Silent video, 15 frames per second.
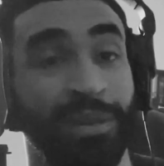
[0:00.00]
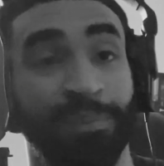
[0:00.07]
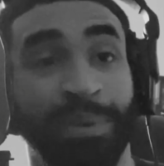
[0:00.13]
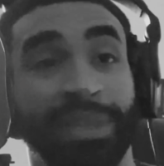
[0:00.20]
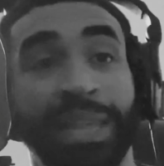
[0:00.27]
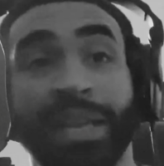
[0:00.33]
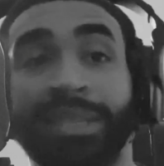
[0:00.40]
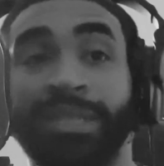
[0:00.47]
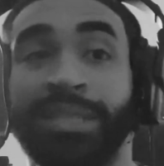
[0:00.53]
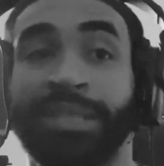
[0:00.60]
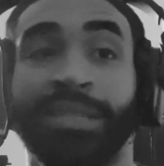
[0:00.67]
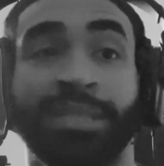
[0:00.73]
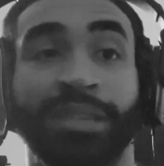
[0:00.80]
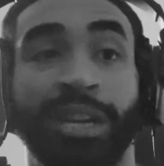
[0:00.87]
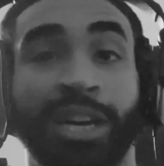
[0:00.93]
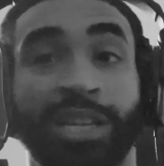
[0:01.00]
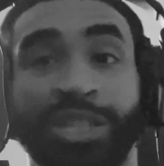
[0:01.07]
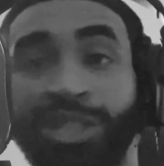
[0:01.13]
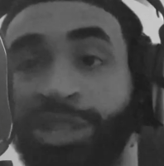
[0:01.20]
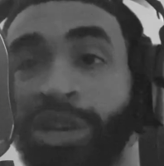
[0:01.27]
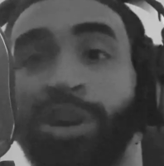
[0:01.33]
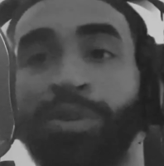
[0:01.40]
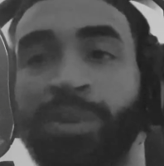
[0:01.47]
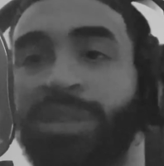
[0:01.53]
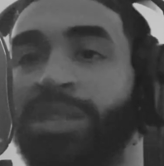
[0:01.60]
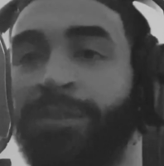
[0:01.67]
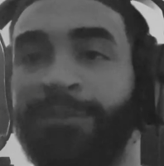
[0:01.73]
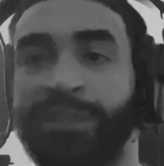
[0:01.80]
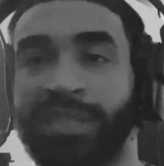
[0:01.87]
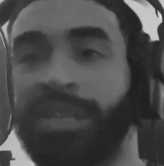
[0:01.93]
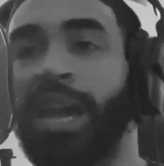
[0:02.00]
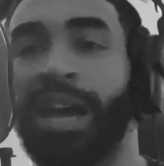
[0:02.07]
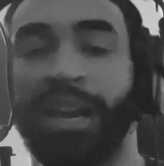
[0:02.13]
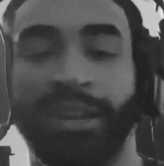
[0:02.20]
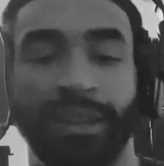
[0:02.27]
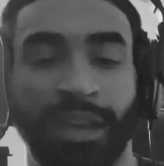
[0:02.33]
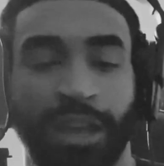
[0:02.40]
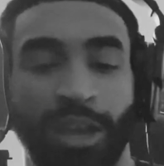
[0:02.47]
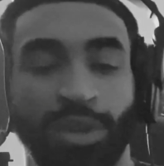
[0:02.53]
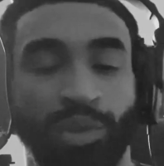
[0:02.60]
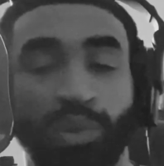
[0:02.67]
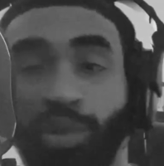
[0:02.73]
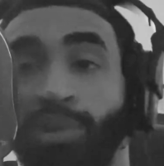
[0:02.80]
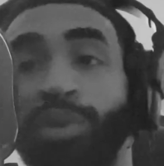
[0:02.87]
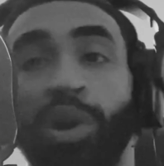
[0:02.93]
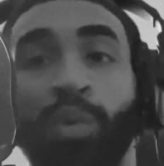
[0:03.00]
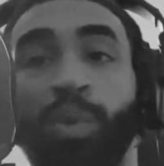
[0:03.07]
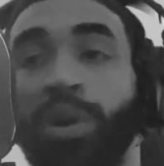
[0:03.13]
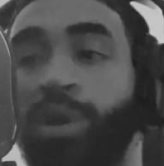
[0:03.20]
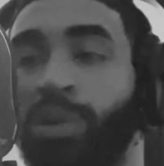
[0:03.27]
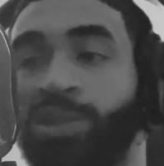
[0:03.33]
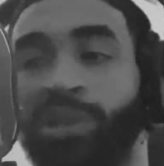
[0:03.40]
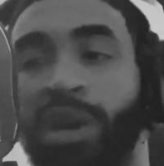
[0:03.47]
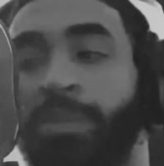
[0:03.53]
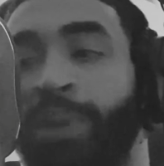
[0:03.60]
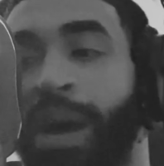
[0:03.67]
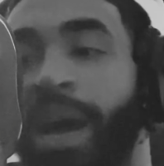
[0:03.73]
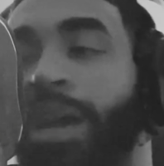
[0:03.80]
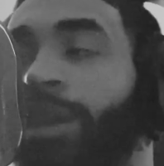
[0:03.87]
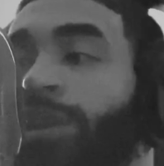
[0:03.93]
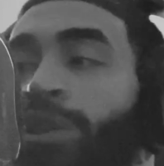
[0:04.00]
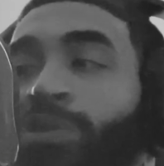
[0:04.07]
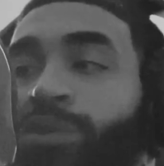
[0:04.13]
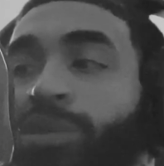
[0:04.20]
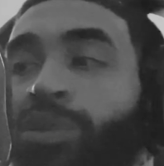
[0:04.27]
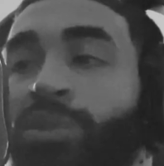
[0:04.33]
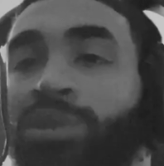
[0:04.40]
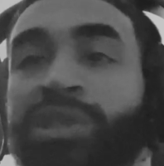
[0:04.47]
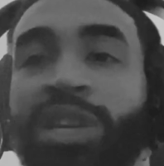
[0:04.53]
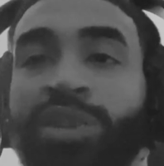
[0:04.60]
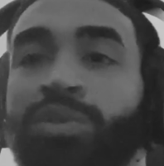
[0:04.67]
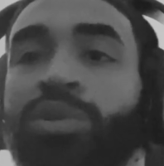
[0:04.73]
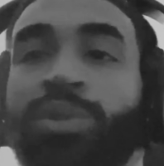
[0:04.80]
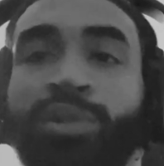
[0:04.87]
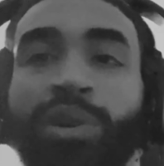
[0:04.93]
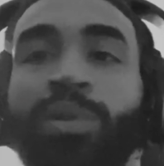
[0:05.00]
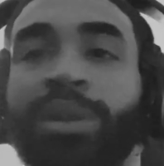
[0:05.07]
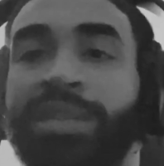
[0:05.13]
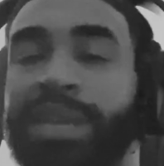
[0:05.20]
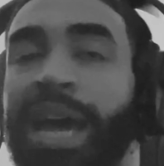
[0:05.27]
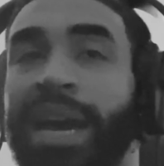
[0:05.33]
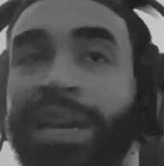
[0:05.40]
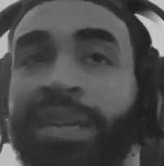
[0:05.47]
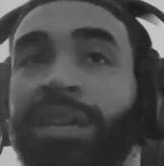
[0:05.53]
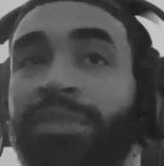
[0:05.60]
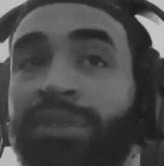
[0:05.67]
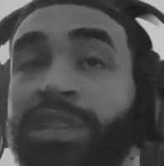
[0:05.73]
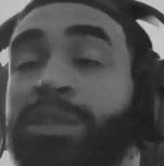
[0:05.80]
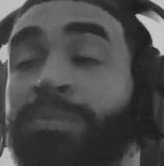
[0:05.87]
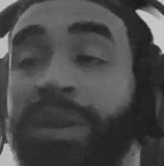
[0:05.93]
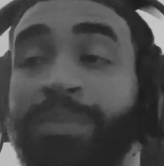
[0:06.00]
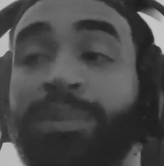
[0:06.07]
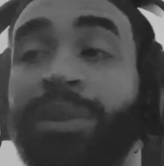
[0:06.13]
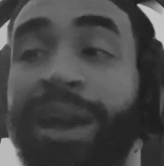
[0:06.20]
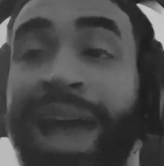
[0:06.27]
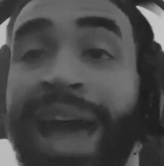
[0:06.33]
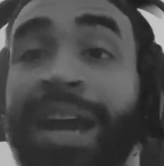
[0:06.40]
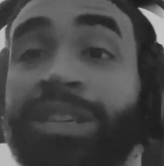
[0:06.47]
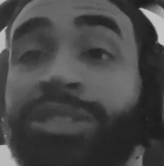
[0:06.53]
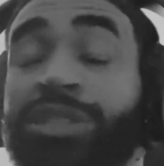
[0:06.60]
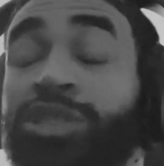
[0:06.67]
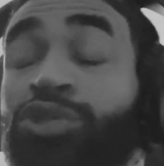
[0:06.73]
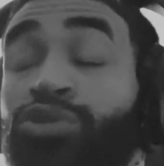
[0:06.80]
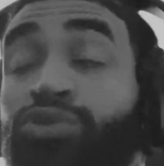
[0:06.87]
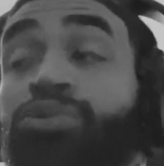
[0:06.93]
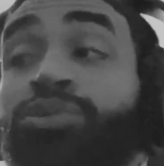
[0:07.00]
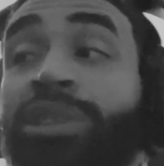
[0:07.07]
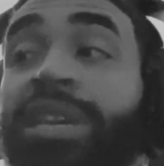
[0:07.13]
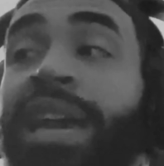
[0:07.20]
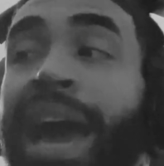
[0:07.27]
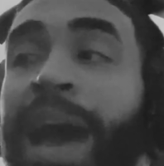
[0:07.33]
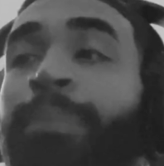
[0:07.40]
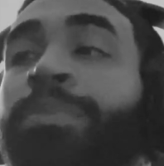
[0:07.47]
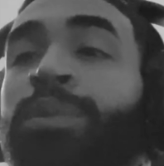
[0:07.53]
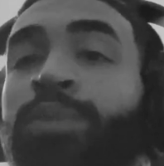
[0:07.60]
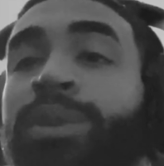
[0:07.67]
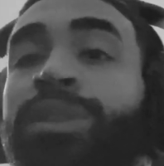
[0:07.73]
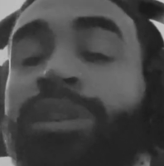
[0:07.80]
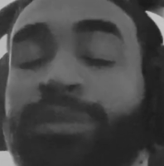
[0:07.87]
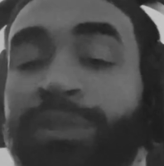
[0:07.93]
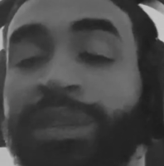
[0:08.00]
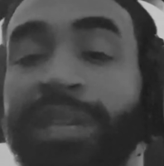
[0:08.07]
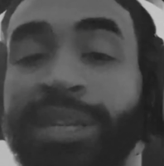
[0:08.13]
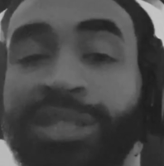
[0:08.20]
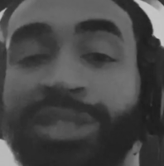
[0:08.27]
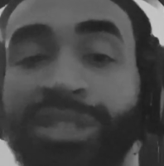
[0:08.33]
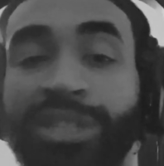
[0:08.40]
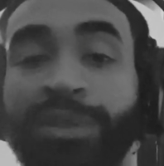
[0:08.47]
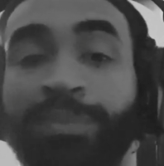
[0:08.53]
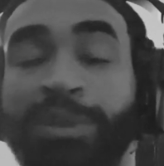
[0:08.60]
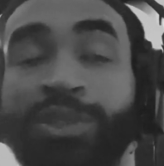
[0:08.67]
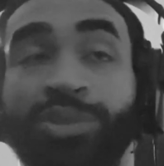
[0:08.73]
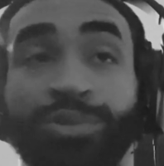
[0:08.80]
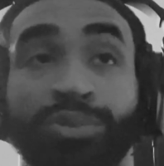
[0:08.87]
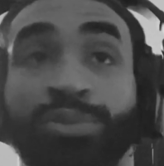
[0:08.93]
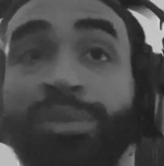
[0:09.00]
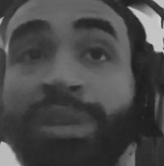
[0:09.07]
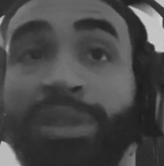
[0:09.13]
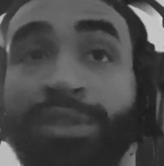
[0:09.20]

But that's just a show. It's a facade. You don't know what goes on behind closed doors, and you don't know exactly if these people are actually truly happy with their relationship and truly